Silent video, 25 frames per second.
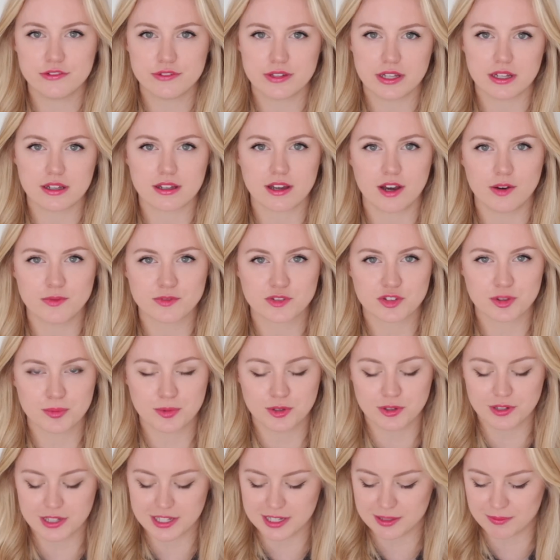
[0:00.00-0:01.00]
feel
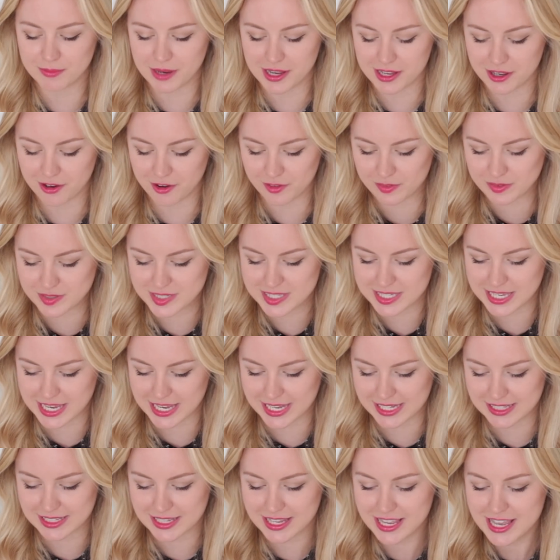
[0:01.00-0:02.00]
comfortable in my own
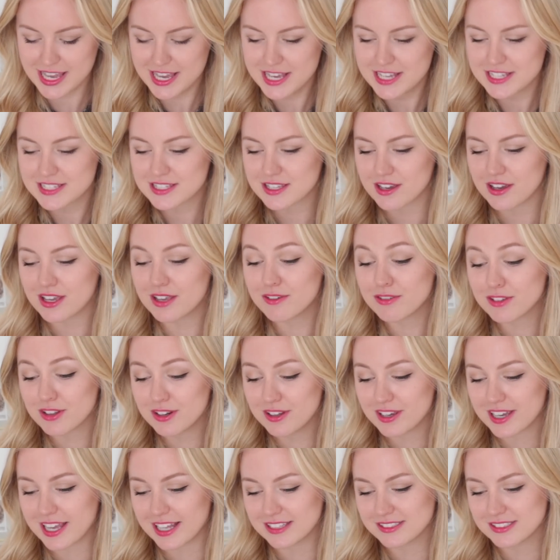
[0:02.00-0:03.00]
skin. So if you
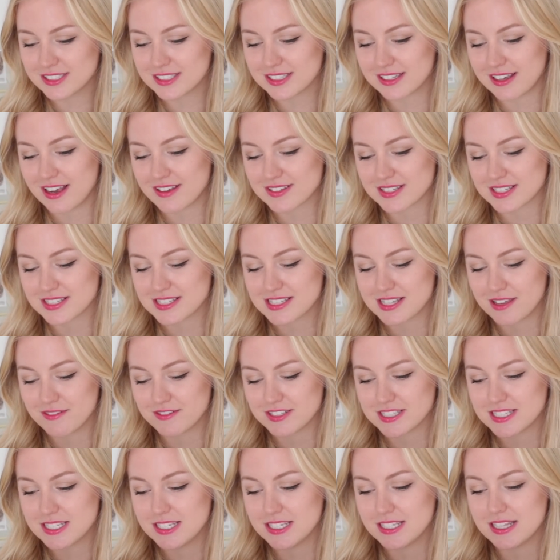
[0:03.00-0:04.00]
look at
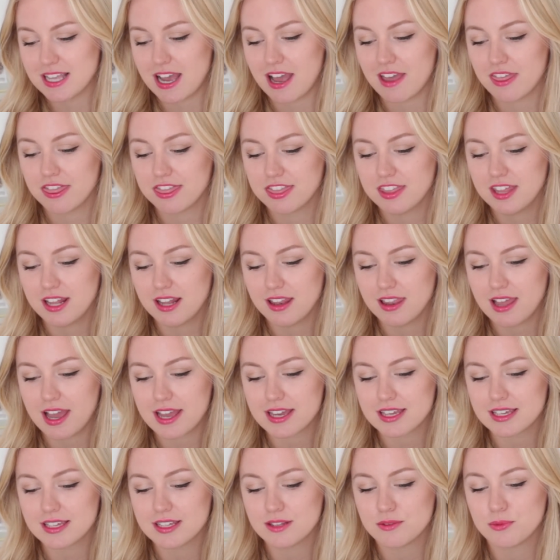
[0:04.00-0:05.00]
2017, I feel
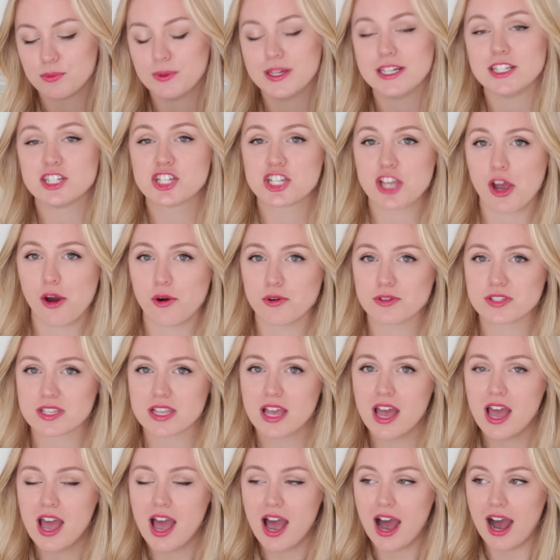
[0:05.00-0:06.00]
like it really shows.
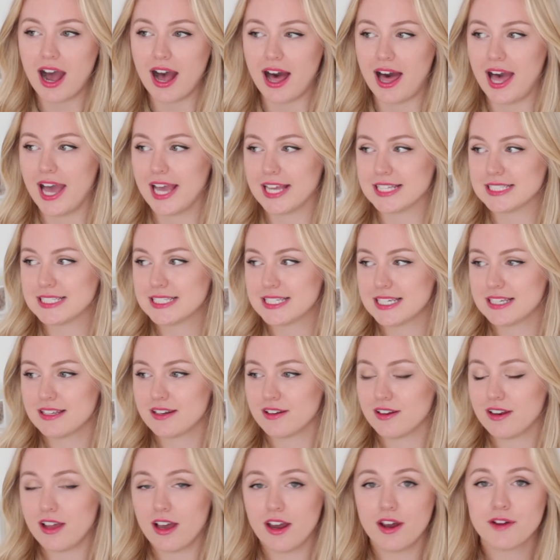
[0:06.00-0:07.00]
I
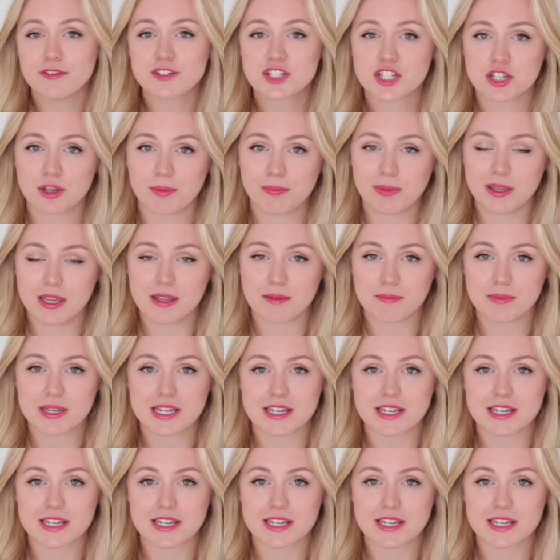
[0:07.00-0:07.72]
did a lot of shopping